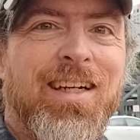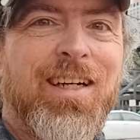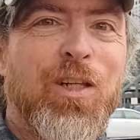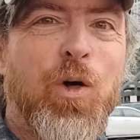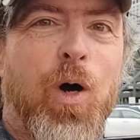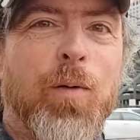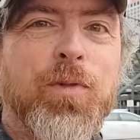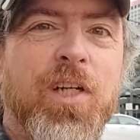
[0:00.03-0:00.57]

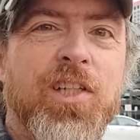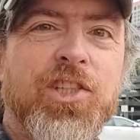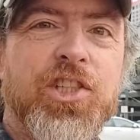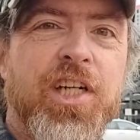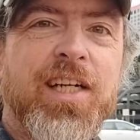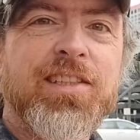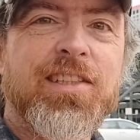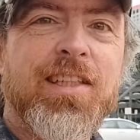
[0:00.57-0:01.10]
Hello, I'm Douglas
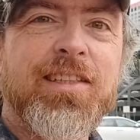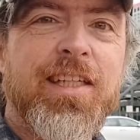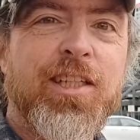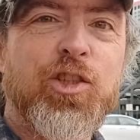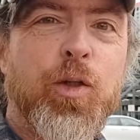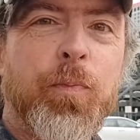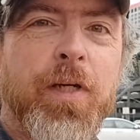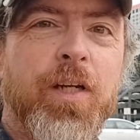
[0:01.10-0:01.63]
Johnson, the Day
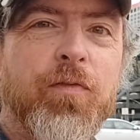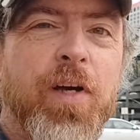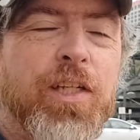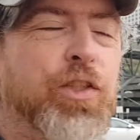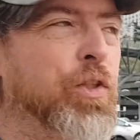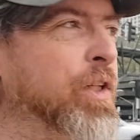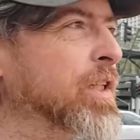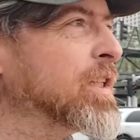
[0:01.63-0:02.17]
Tripping
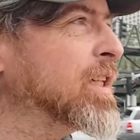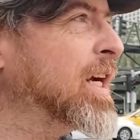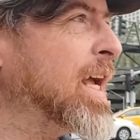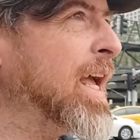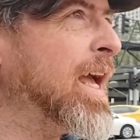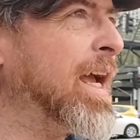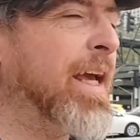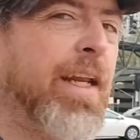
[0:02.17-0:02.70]
Adventurer,
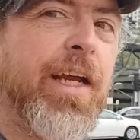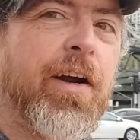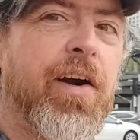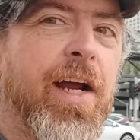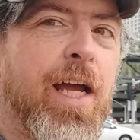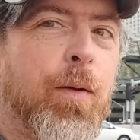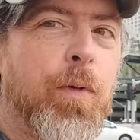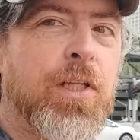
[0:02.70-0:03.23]
and here
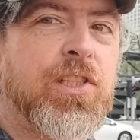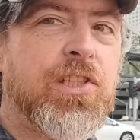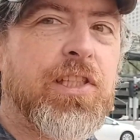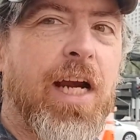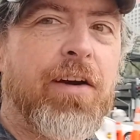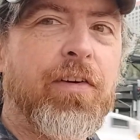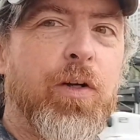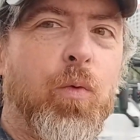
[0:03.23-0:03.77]
I am on
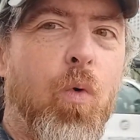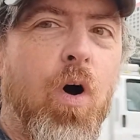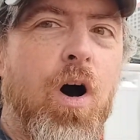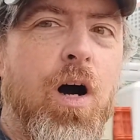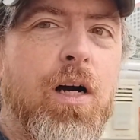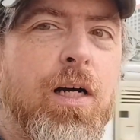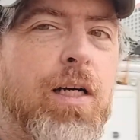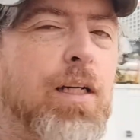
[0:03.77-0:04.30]
Siren Walk.